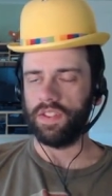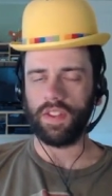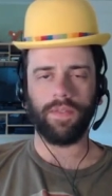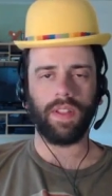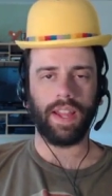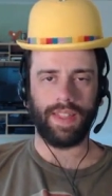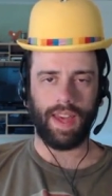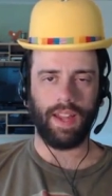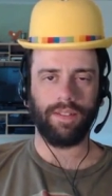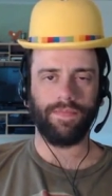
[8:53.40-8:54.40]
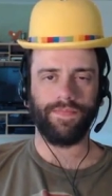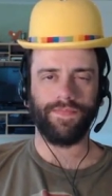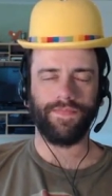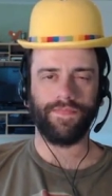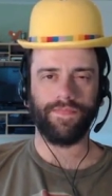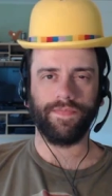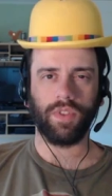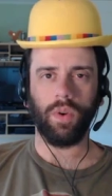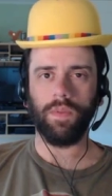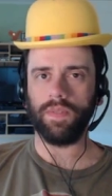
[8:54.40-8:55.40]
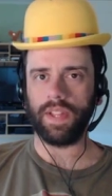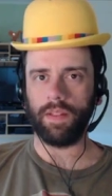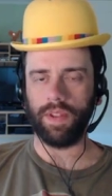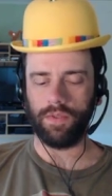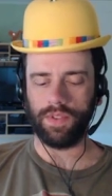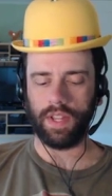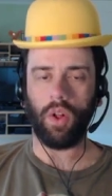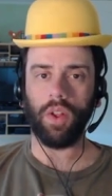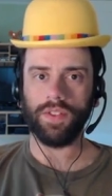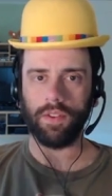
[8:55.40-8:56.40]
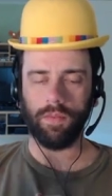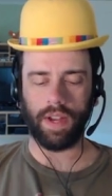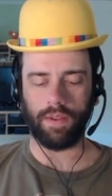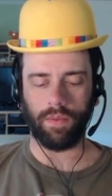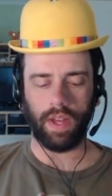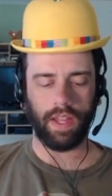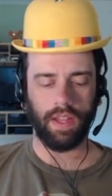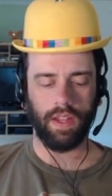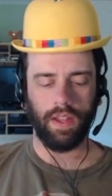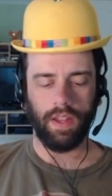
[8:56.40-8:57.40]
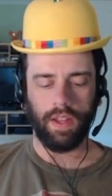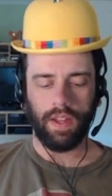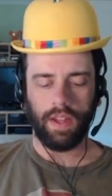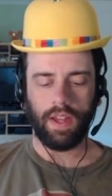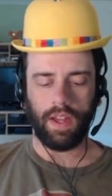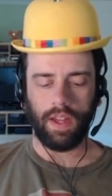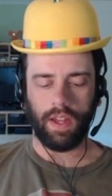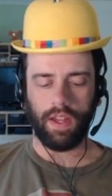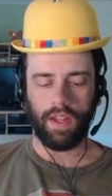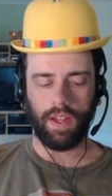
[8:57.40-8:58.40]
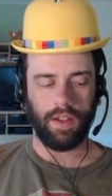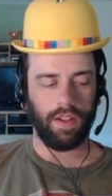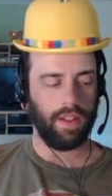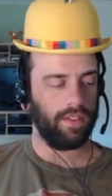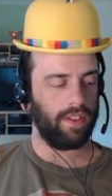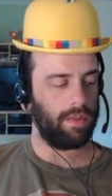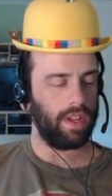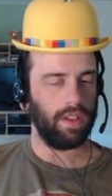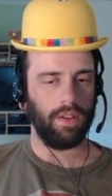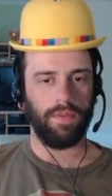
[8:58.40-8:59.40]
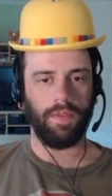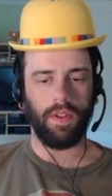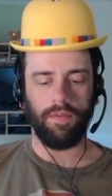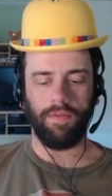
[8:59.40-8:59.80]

stuff like that. So hopefully that'll be interesting. Also, by the way, on the subject of